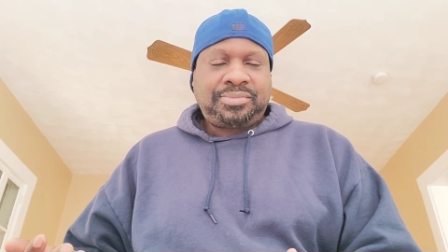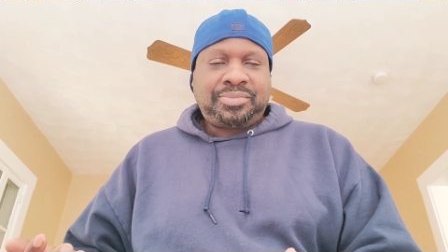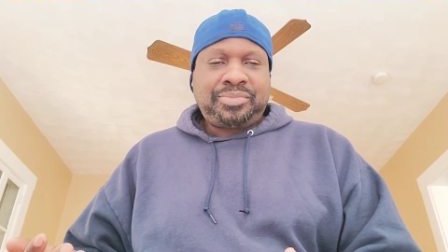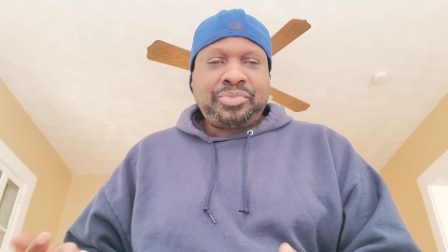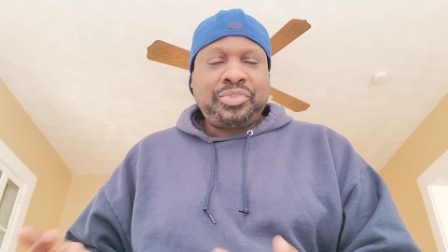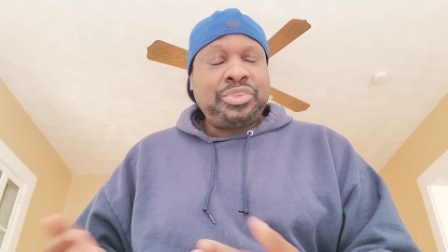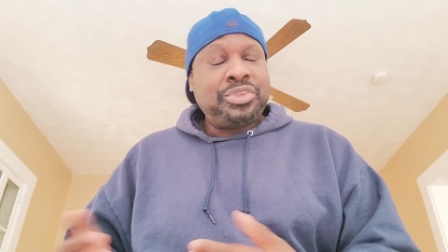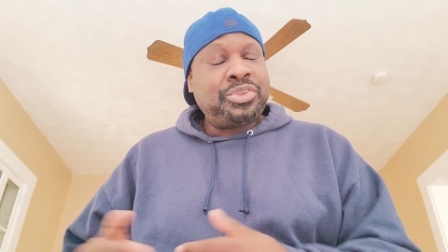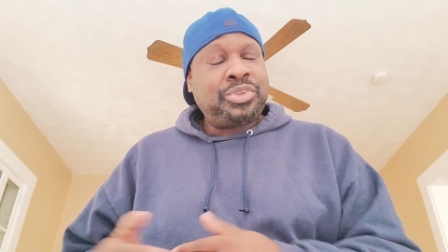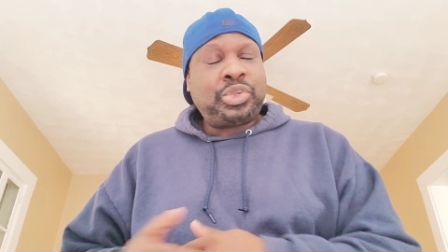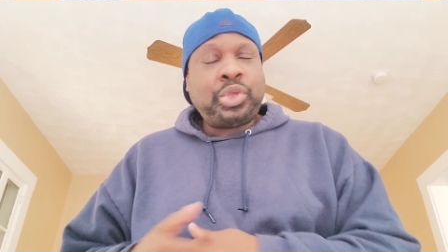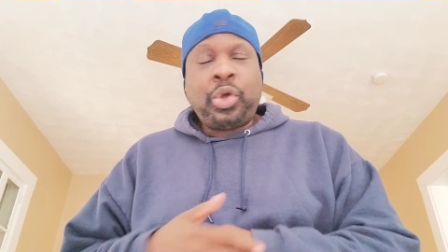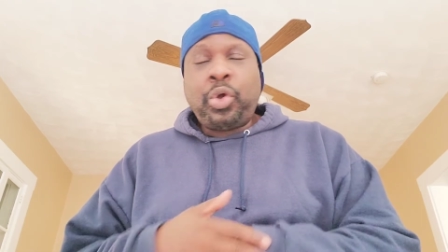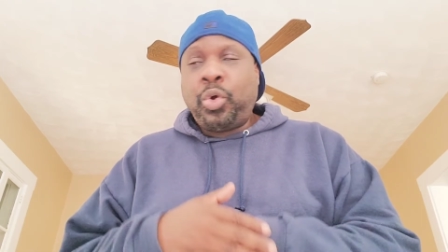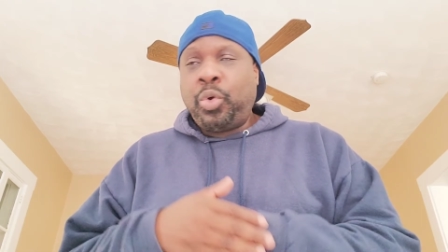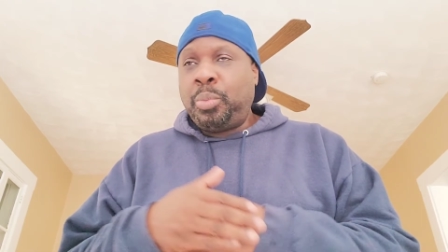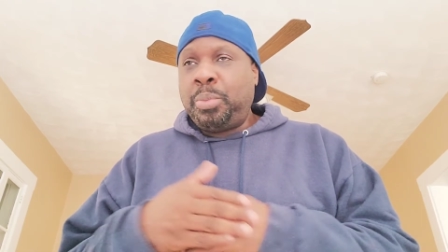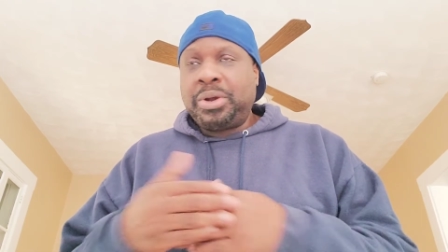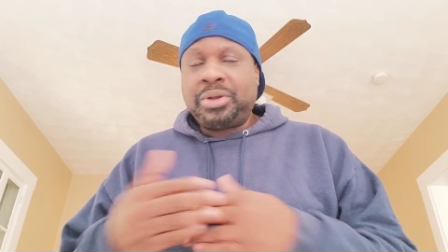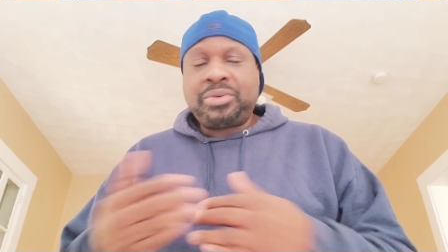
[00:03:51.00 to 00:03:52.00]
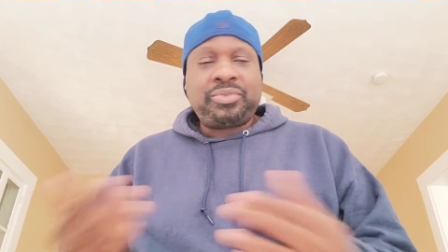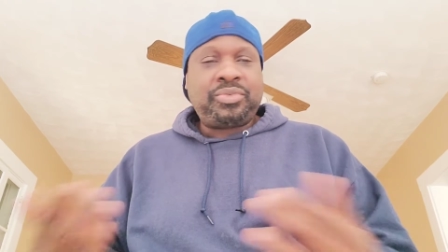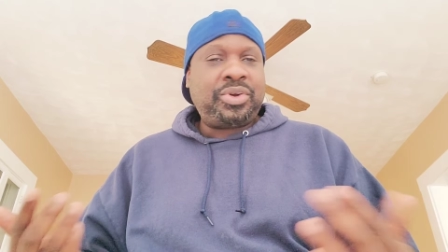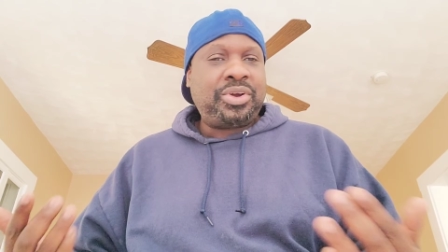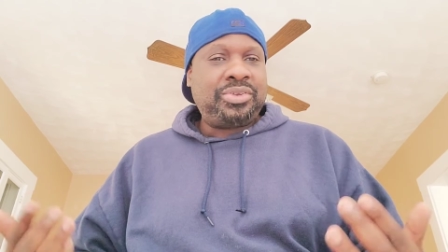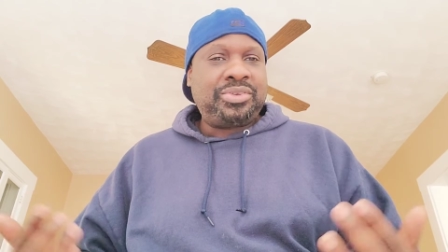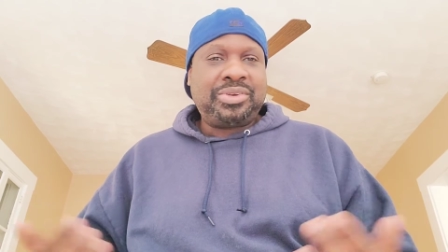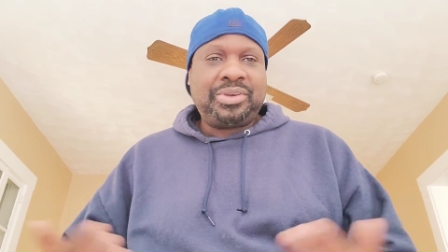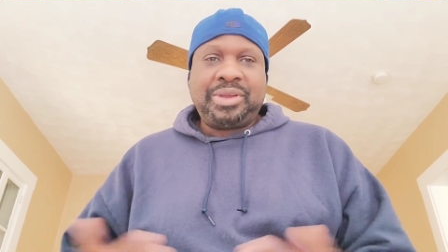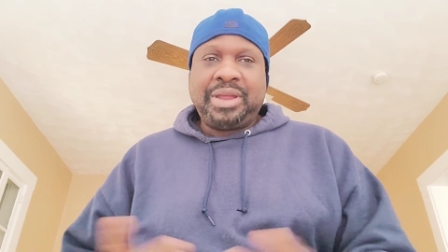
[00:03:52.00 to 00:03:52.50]
So much
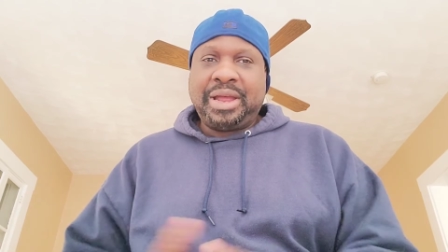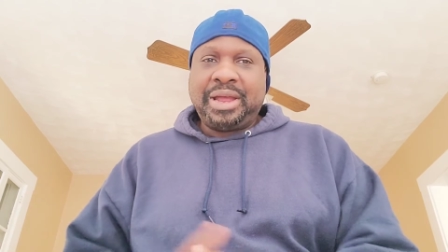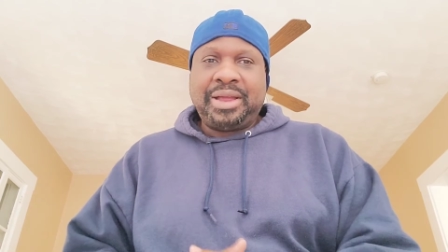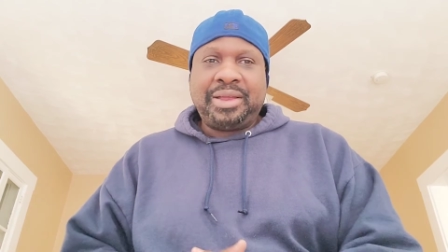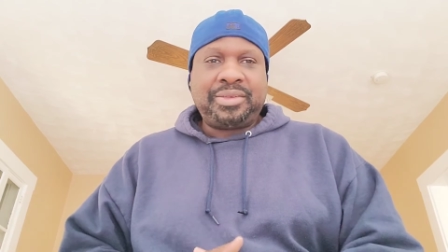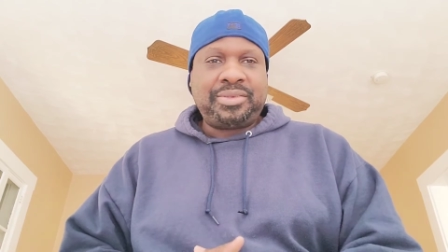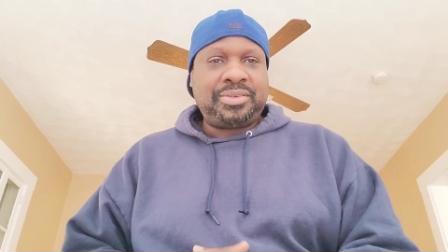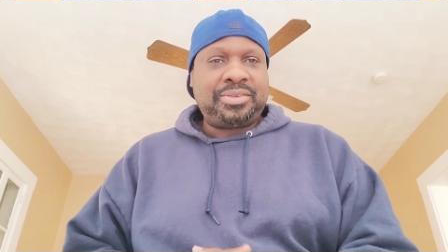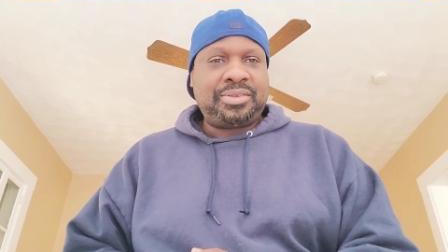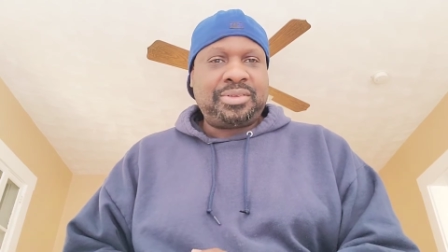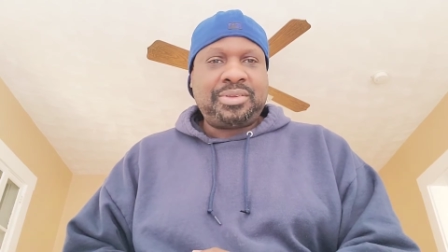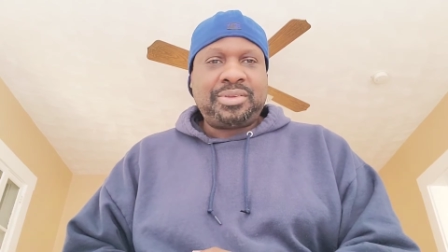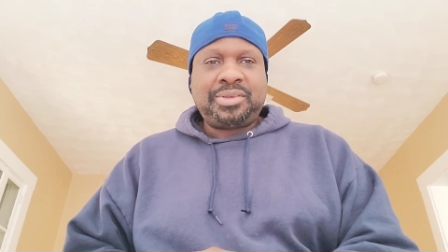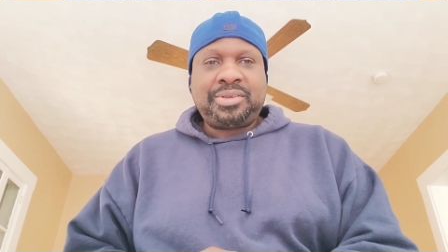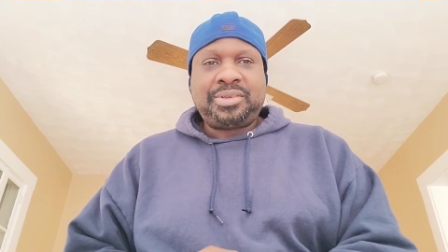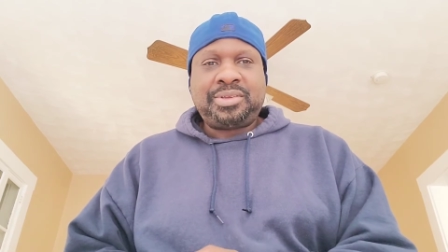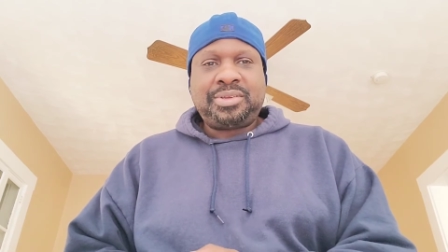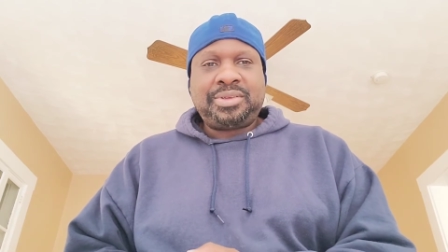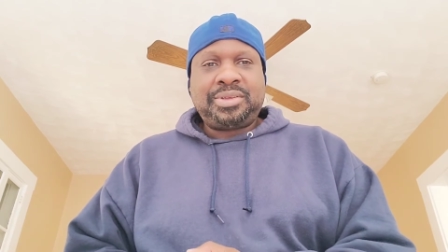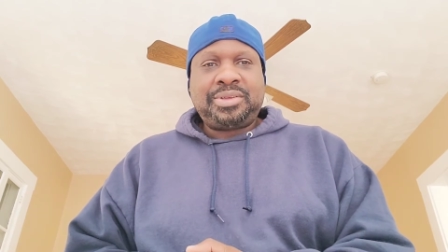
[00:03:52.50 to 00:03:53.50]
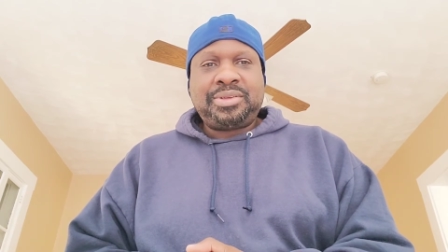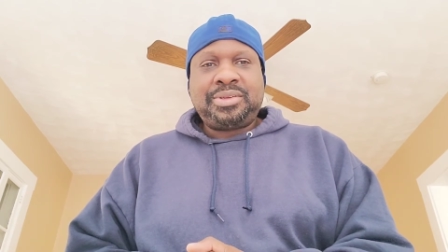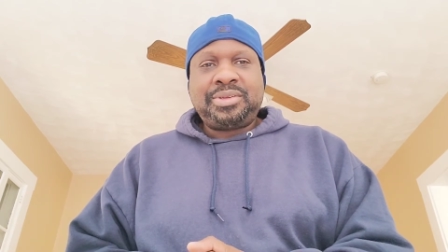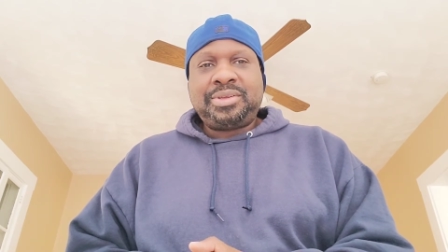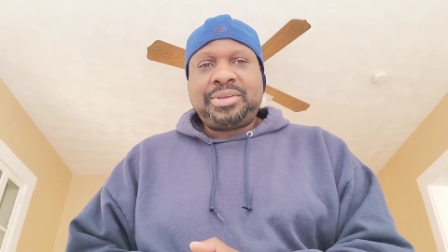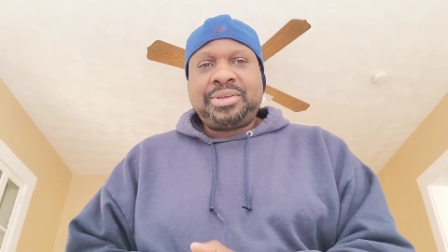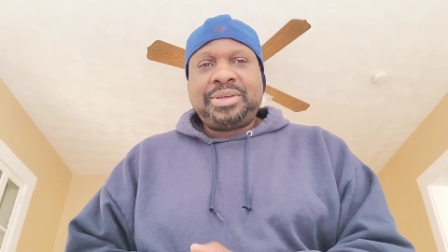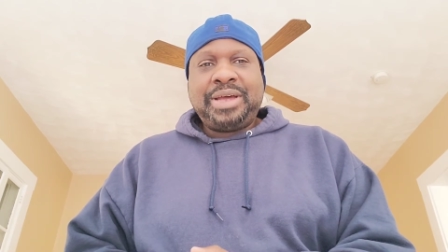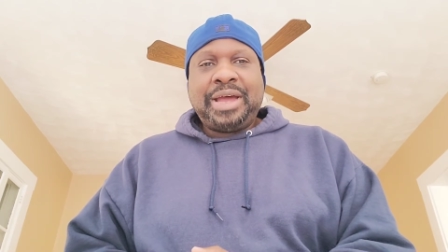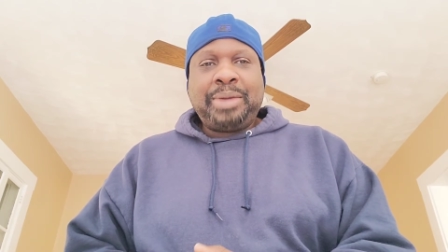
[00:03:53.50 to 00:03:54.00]
further, guys.
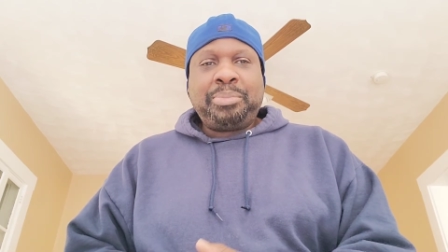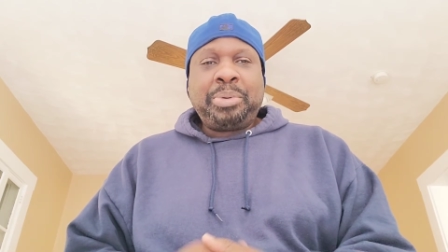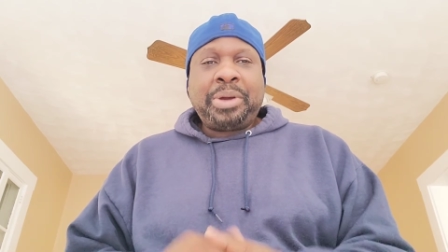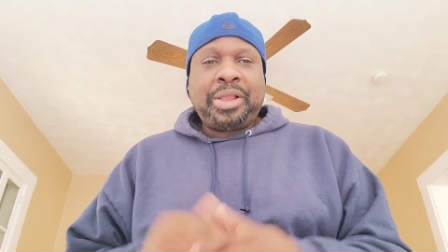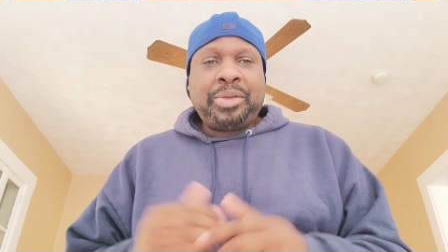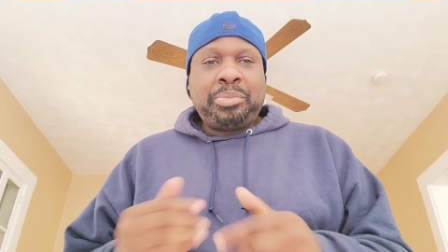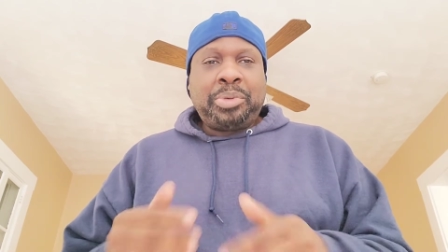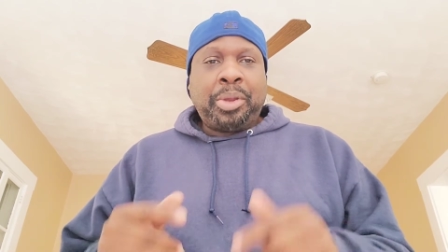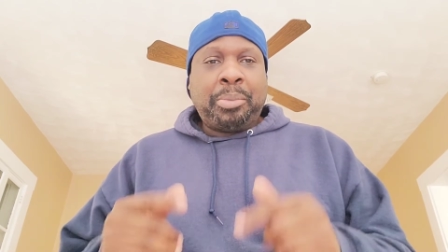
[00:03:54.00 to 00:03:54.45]
I'd probably be